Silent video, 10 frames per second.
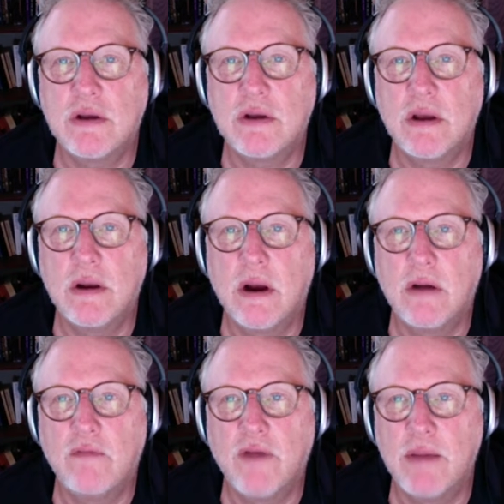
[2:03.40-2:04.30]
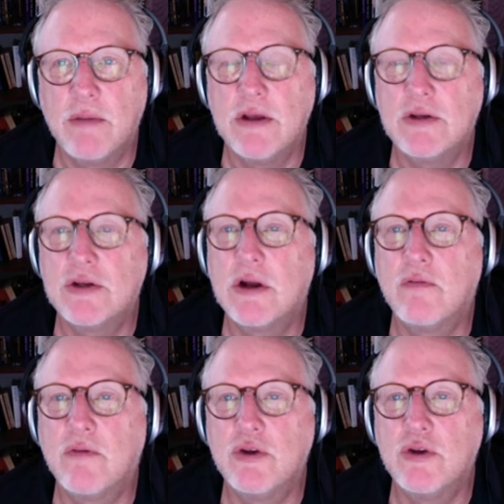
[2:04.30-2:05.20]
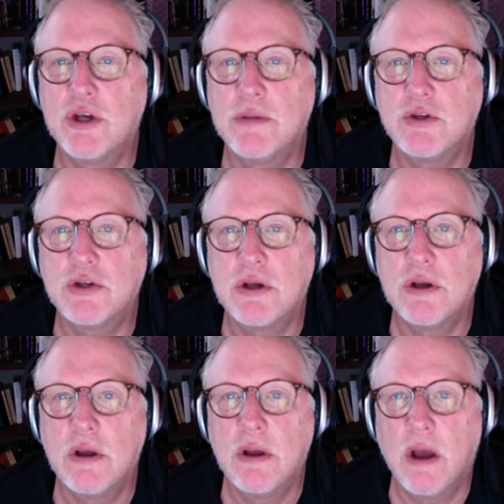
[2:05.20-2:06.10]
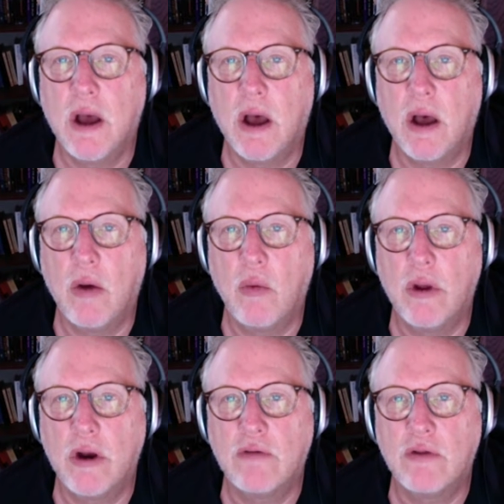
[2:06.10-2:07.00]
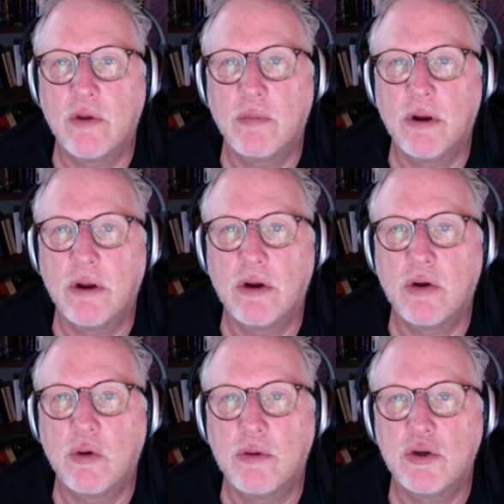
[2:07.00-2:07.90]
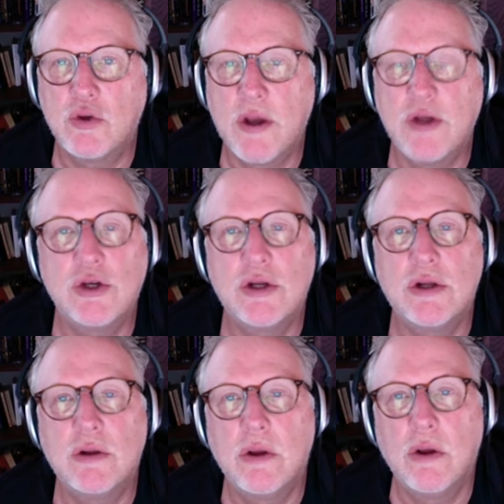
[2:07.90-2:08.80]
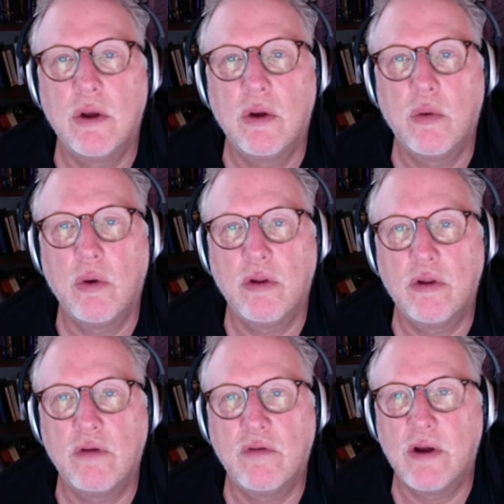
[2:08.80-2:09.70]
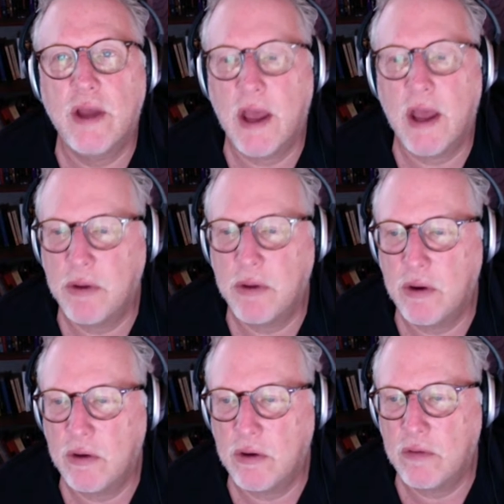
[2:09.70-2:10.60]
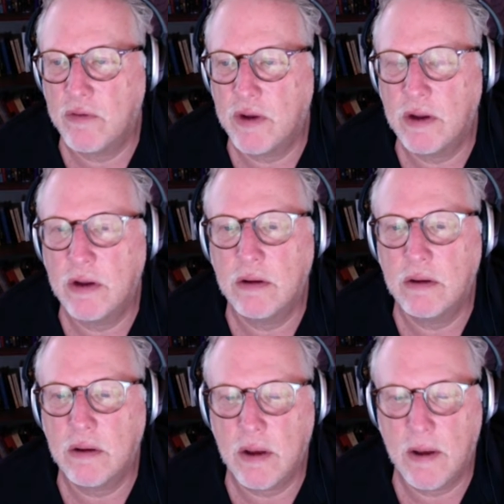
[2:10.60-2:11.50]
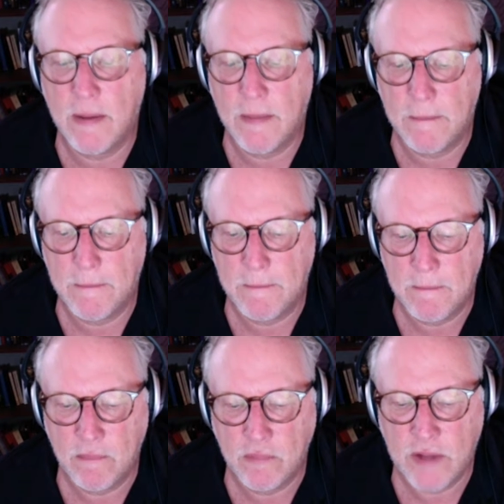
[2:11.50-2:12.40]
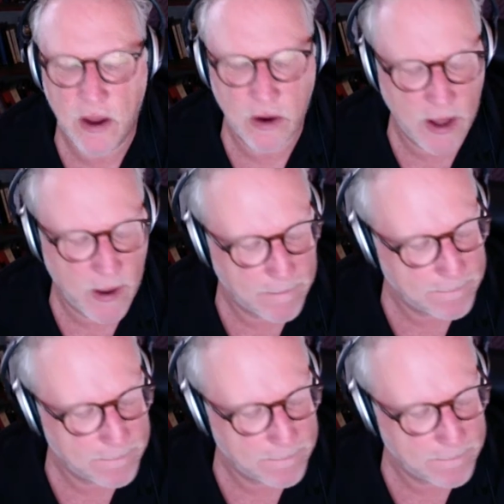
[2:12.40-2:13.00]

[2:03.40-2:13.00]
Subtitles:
in our families and our friendships, whatever their political persuasion, whether they're very happy or they're feeling down and out.